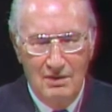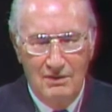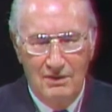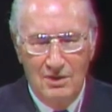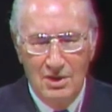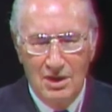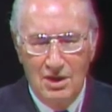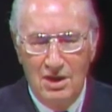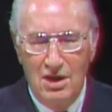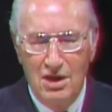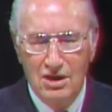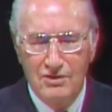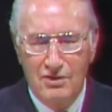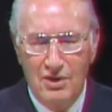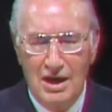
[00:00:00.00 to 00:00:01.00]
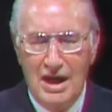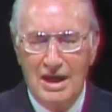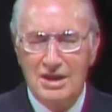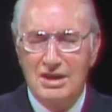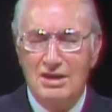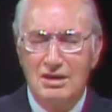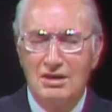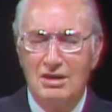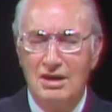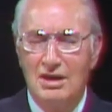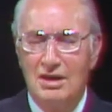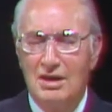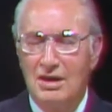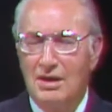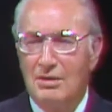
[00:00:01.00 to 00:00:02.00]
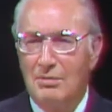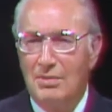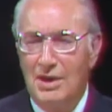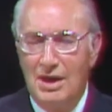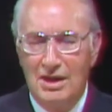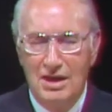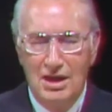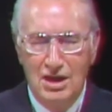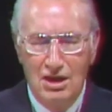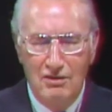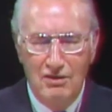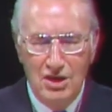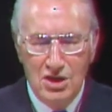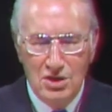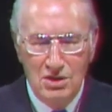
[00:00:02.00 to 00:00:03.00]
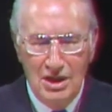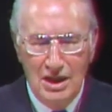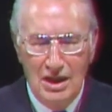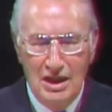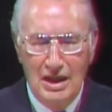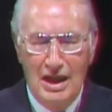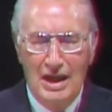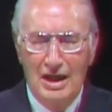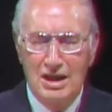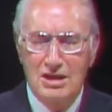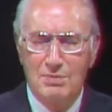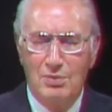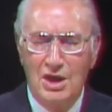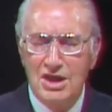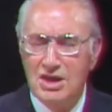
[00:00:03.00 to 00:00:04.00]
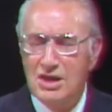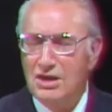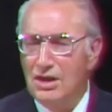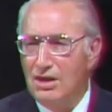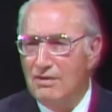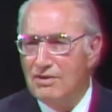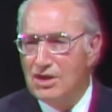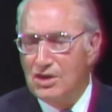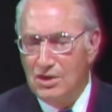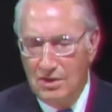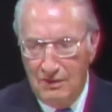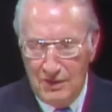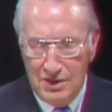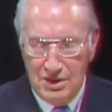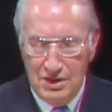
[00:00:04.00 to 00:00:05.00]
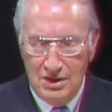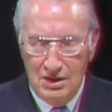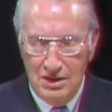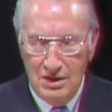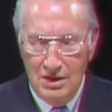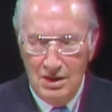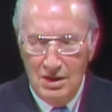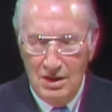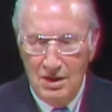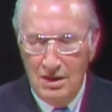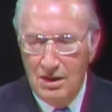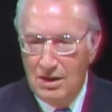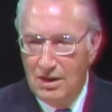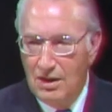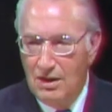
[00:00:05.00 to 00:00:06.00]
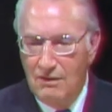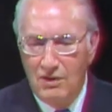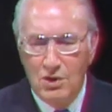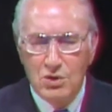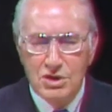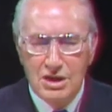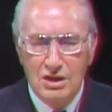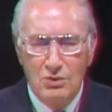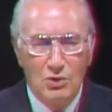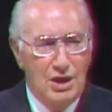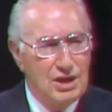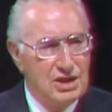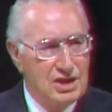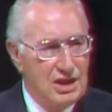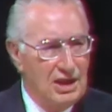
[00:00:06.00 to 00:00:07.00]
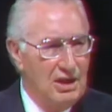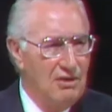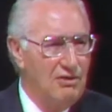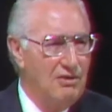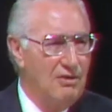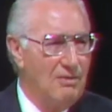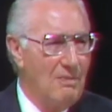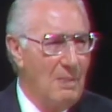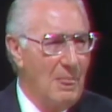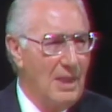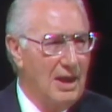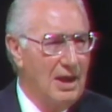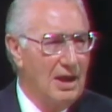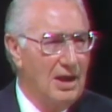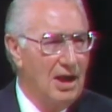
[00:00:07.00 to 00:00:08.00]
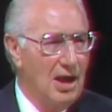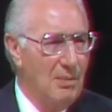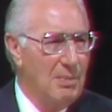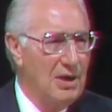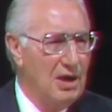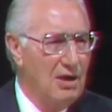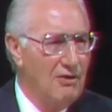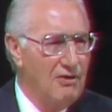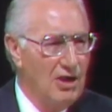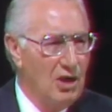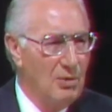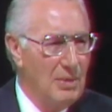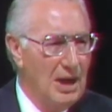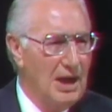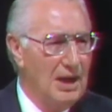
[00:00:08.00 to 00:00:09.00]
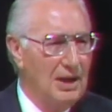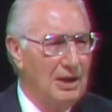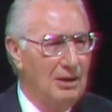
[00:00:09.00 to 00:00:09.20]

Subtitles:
For it calls for action by the individual in an expression of service, of losing oneself in helping our fellow man.